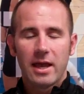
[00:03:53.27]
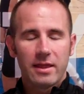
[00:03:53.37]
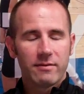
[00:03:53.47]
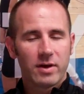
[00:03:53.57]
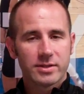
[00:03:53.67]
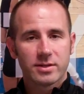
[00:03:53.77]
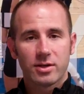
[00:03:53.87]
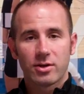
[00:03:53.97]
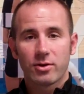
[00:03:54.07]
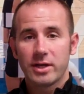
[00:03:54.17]
They've also
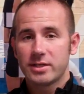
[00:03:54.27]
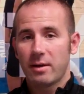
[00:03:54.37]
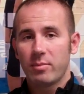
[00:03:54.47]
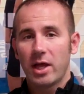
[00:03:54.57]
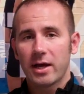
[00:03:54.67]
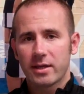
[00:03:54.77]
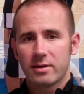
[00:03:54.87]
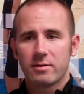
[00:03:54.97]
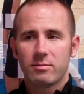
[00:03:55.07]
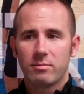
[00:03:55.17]
done a great job
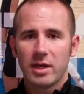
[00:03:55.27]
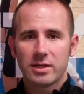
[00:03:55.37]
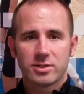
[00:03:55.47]
blocking. Megan